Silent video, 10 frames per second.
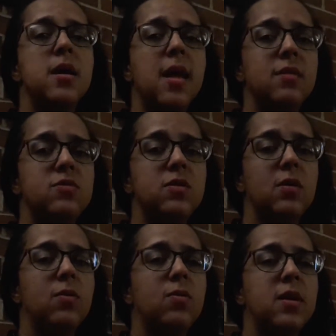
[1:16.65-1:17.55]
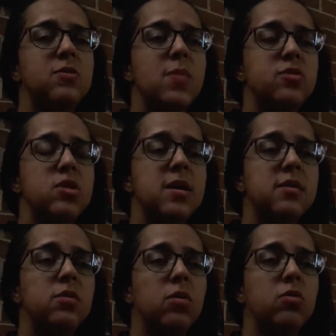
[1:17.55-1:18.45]
And so it's much
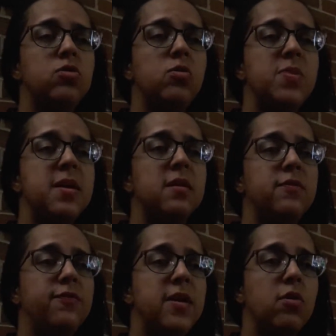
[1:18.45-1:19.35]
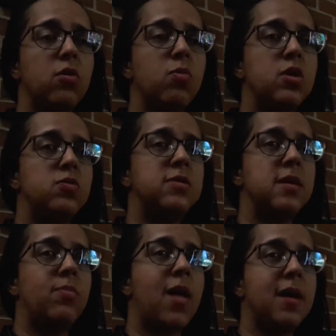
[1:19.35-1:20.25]
easier to be in fear when you
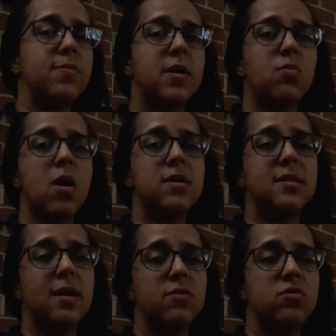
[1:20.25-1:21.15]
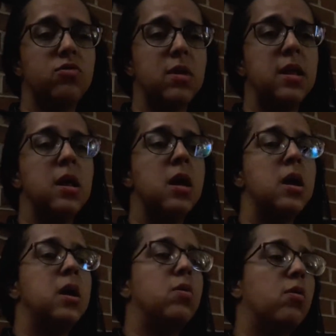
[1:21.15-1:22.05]
see a black man walking down the street
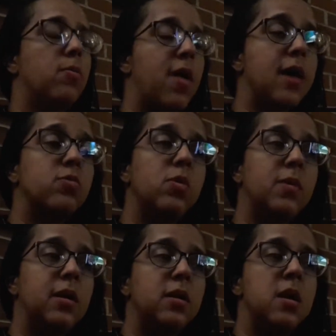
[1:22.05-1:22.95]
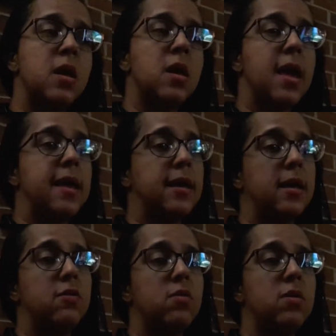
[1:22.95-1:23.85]
or a black woman.
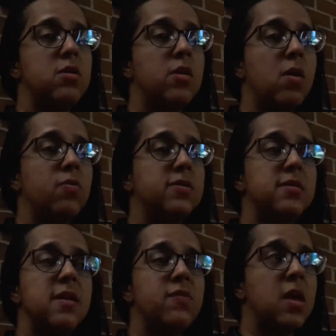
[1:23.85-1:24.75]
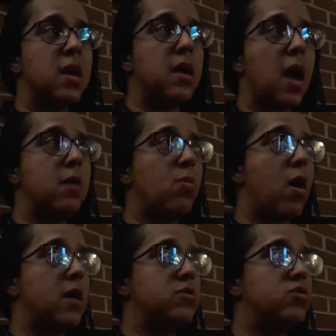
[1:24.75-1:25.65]
And, this evening I
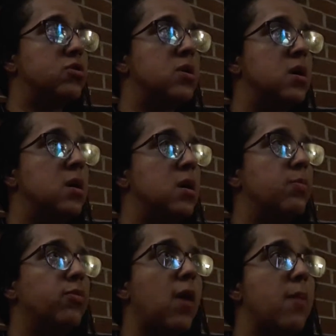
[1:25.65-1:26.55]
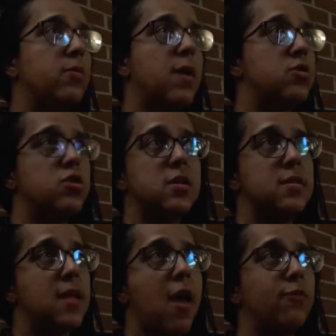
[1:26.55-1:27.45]
watched, probably, I
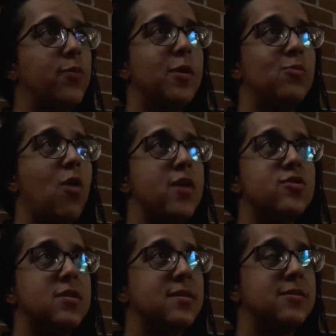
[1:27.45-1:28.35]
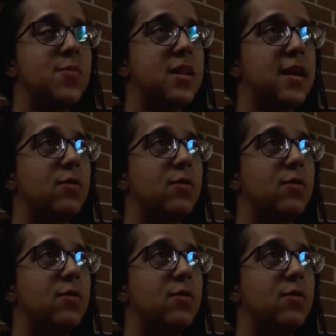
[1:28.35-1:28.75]
shouldn't have been watching this many.